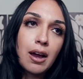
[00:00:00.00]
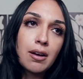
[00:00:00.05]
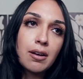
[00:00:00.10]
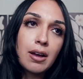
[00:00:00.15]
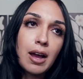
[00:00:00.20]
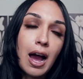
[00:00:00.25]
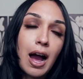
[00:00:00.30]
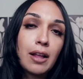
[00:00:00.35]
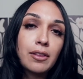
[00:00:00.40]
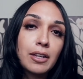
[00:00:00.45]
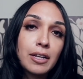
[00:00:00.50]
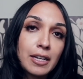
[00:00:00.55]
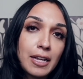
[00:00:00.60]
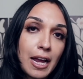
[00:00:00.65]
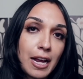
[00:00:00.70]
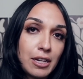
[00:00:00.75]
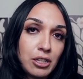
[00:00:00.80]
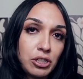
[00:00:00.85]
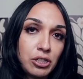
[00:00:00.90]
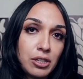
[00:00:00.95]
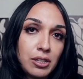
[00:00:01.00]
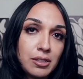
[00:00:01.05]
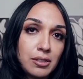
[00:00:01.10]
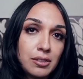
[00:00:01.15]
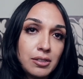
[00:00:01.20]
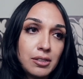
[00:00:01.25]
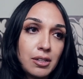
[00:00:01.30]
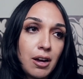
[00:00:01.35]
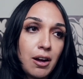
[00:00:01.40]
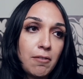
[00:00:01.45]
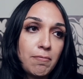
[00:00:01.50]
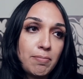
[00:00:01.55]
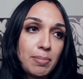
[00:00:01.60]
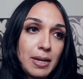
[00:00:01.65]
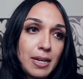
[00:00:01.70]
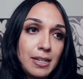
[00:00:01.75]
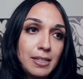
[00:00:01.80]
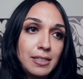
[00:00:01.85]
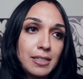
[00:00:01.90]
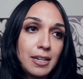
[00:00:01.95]
allegations of
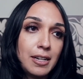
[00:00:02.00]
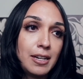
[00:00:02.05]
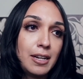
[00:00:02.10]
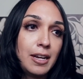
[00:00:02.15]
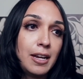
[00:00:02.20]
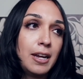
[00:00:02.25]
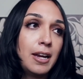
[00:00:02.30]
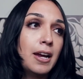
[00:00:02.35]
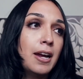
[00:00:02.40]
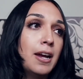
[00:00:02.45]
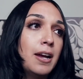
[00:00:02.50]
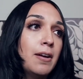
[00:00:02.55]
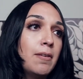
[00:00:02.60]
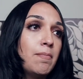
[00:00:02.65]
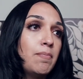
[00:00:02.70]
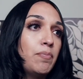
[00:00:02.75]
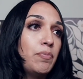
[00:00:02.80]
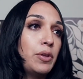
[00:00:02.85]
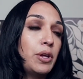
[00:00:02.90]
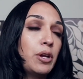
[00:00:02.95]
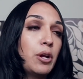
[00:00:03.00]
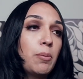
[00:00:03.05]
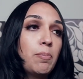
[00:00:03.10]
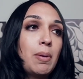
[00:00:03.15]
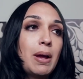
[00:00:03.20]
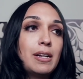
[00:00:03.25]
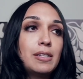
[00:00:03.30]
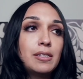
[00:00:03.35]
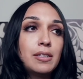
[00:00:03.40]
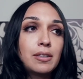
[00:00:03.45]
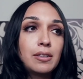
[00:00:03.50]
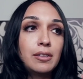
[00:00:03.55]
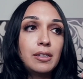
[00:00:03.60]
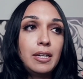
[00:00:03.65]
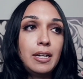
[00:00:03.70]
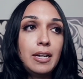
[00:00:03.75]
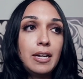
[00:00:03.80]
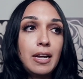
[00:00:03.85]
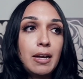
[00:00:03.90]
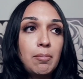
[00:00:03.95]
P. Diddy,
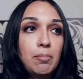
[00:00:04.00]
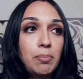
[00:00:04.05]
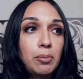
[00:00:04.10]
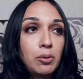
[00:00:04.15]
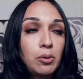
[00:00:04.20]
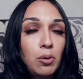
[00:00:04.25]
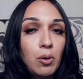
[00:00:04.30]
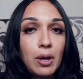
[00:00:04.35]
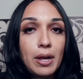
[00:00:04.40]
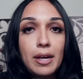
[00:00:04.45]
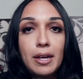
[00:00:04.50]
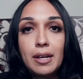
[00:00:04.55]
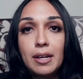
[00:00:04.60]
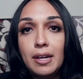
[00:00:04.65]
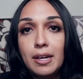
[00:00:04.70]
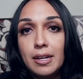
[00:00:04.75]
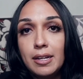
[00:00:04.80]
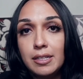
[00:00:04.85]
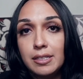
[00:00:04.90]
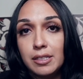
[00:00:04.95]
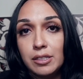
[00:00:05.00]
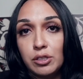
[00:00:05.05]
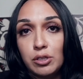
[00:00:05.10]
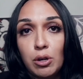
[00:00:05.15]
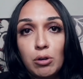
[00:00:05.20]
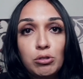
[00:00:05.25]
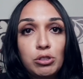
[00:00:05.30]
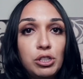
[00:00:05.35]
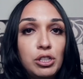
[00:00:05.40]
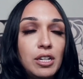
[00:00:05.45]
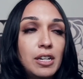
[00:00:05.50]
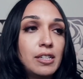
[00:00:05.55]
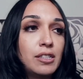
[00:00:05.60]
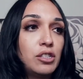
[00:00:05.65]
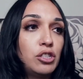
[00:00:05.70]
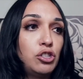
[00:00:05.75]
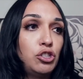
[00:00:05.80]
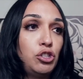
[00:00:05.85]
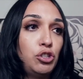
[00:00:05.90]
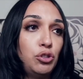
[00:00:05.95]
basically employing his
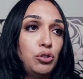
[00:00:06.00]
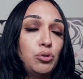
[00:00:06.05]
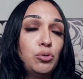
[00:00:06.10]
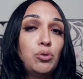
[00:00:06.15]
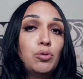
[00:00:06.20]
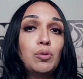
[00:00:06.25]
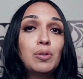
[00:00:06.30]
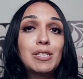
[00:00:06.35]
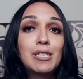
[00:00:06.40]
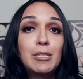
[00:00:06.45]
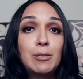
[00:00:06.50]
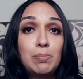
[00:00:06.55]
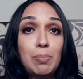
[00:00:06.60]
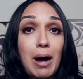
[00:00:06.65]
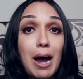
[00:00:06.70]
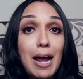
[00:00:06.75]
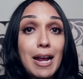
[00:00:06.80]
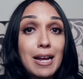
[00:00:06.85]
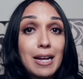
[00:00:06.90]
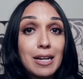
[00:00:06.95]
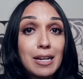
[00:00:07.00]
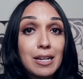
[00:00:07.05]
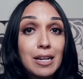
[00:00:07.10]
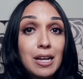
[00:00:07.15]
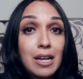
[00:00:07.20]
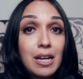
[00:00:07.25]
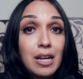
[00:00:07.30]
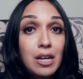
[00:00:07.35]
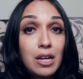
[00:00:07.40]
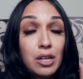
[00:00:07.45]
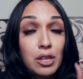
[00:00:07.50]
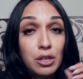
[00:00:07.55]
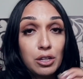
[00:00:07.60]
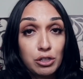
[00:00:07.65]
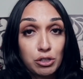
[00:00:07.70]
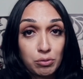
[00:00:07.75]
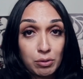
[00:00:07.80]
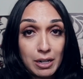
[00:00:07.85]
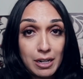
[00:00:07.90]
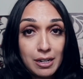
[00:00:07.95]
associates to spike the
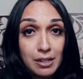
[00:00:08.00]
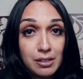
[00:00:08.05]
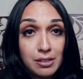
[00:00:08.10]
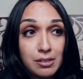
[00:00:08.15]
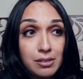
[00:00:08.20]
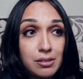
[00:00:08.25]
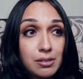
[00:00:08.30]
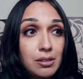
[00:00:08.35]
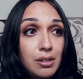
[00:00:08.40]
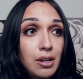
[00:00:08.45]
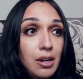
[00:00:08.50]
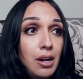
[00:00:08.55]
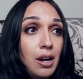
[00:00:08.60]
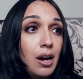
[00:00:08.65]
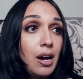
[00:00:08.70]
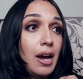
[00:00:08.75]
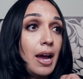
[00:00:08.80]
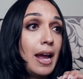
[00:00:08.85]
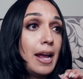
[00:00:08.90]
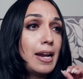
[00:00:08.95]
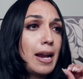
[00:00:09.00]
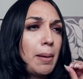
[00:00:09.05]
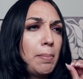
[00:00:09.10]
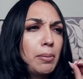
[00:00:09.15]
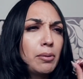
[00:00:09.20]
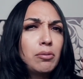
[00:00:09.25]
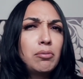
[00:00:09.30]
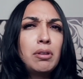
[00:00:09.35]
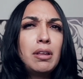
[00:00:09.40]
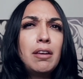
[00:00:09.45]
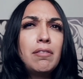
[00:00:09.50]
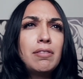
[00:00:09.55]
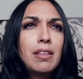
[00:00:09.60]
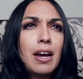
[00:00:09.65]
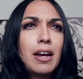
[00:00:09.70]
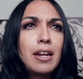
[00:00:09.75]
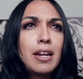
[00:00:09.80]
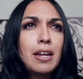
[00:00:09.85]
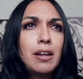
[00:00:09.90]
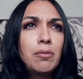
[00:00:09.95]
drinks. And I believe
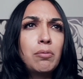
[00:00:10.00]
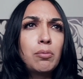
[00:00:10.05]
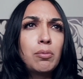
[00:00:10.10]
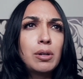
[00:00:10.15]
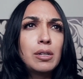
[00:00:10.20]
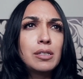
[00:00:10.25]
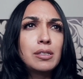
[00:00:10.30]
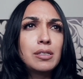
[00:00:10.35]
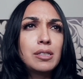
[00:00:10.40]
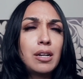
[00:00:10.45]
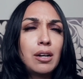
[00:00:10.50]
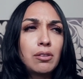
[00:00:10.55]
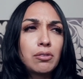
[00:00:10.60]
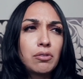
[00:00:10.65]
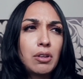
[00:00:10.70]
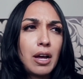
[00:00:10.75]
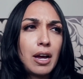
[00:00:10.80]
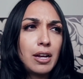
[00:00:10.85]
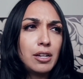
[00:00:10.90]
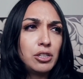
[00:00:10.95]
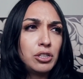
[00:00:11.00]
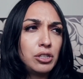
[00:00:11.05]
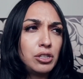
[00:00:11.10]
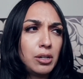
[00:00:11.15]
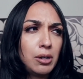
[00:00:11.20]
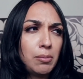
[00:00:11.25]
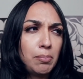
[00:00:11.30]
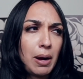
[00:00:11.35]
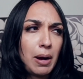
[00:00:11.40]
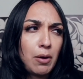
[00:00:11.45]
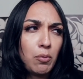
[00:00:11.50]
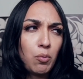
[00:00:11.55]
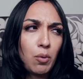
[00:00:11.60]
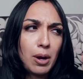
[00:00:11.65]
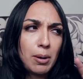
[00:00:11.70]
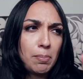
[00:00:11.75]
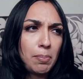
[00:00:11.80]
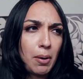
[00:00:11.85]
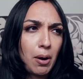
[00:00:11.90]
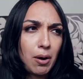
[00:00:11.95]
that it was alleged by
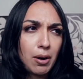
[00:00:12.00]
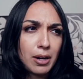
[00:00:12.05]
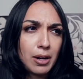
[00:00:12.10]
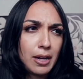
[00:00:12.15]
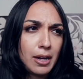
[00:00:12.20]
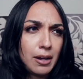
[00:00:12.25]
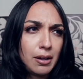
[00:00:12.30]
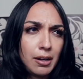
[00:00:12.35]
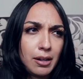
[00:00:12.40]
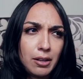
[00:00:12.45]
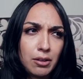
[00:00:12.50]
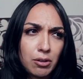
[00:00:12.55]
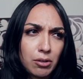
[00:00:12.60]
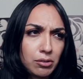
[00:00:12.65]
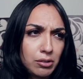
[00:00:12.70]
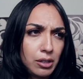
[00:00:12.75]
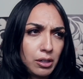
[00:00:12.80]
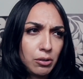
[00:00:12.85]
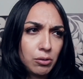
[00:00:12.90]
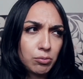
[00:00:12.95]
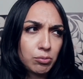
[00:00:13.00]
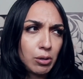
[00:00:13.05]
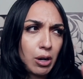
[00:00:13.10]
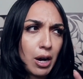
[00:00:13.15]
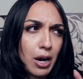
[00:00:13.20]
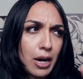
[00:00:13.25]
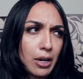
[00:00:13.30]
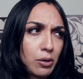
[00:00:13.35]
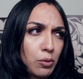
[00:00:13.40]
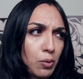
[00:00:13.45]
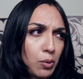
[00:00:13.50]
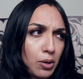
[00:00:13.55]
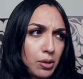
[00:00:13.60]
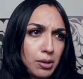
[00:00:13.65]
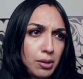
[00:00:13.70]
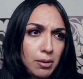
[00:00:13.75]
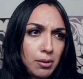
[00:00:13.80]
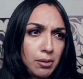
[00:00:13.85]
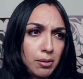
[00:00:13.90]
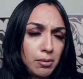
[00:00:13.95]
one party, either Lil Rod or
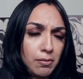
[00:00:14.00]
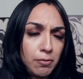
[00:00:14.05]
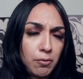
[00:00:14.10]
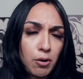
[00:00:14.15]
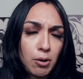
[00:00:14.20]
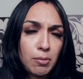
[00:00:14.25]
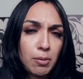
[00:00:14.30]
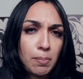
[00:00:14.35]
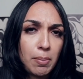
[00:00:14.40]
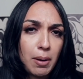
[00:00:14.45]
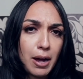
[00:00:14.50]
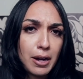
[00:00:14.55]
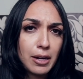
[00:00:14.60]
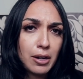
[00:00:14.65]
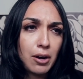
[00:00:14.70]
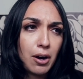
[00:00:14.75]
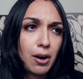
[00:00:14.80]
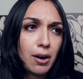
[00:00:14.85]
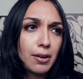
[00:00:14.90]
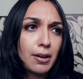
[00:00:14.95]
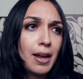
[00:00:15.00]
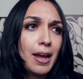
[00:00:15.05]
the former bodyguard,